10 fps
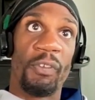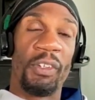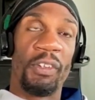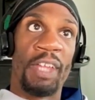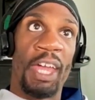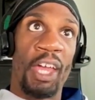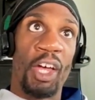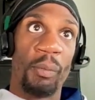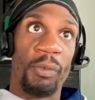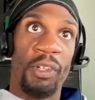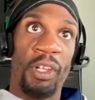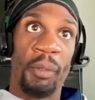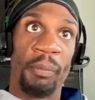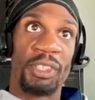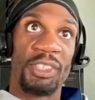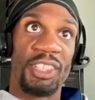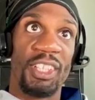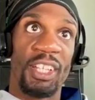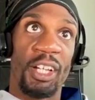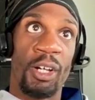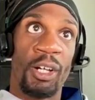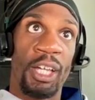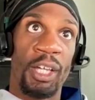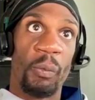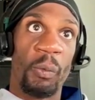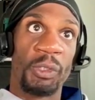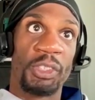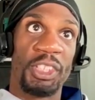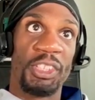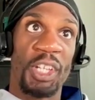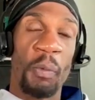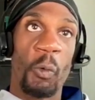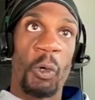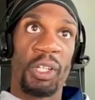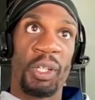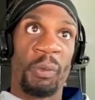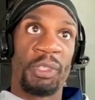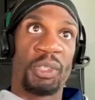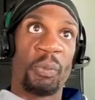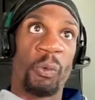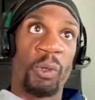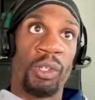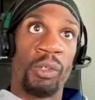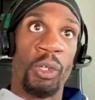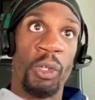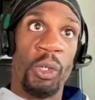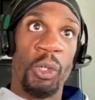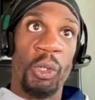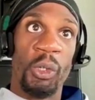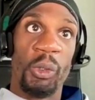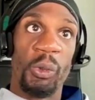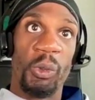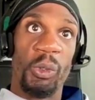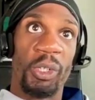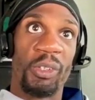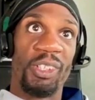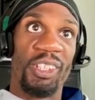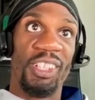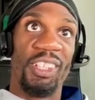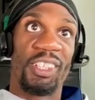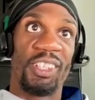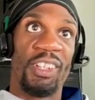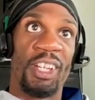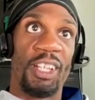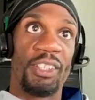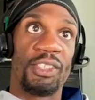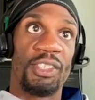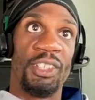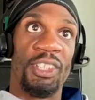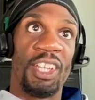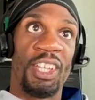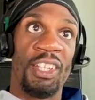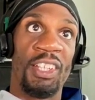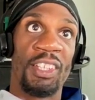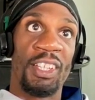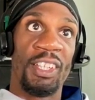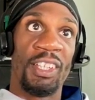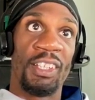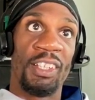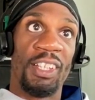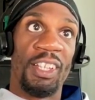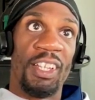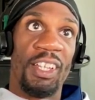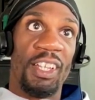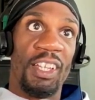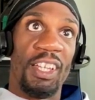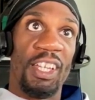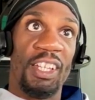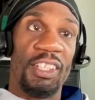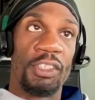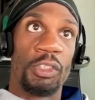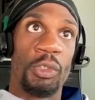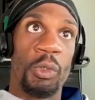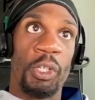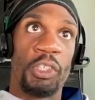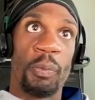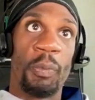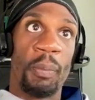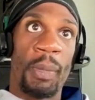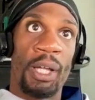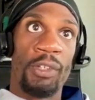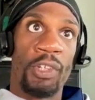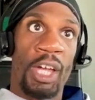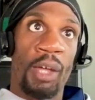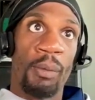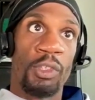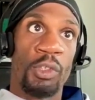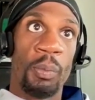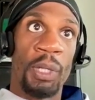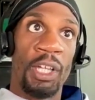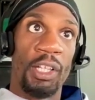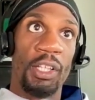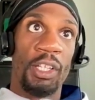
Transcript: that that helped him to see that, all right, well, since I'm working with someone who literally cannot see anything, it is going to be my job to paint